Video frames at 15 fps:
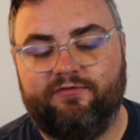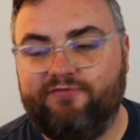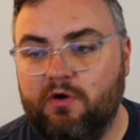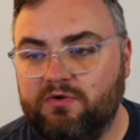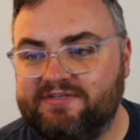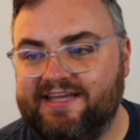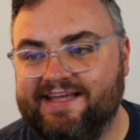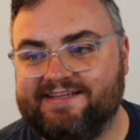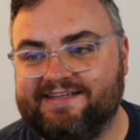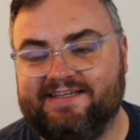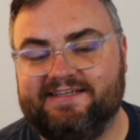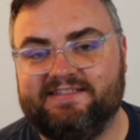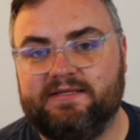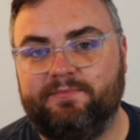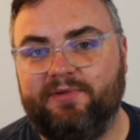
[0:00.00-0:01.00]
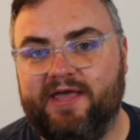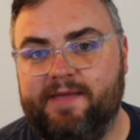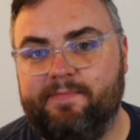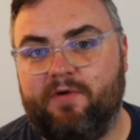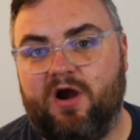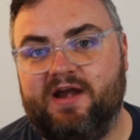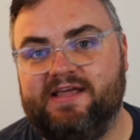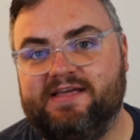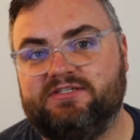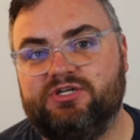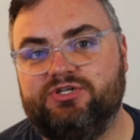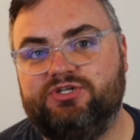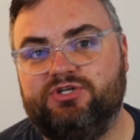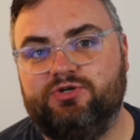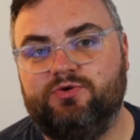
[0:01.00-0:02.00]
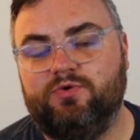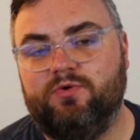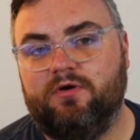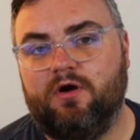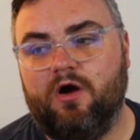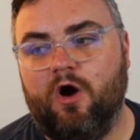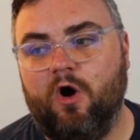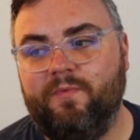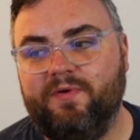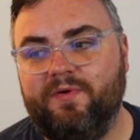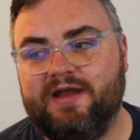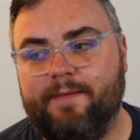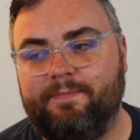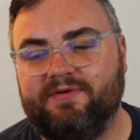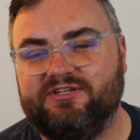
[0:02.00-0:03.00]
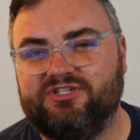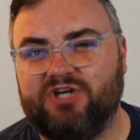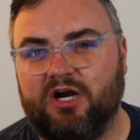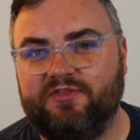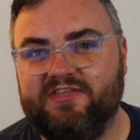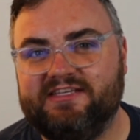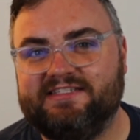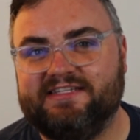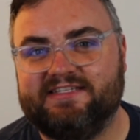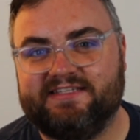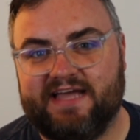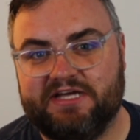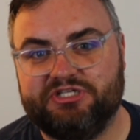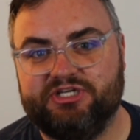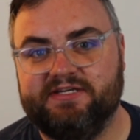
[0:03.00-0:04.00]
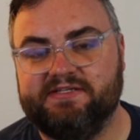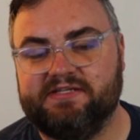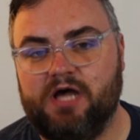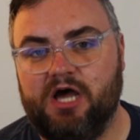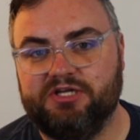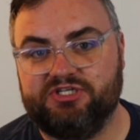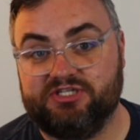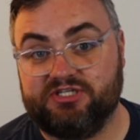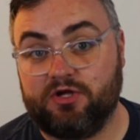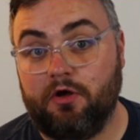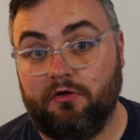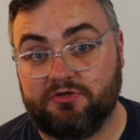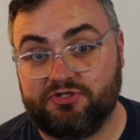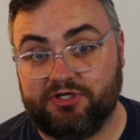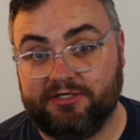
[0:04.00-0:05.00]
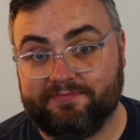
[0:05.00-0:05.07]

folk dances and play parties to open up and start these discussions on just culture.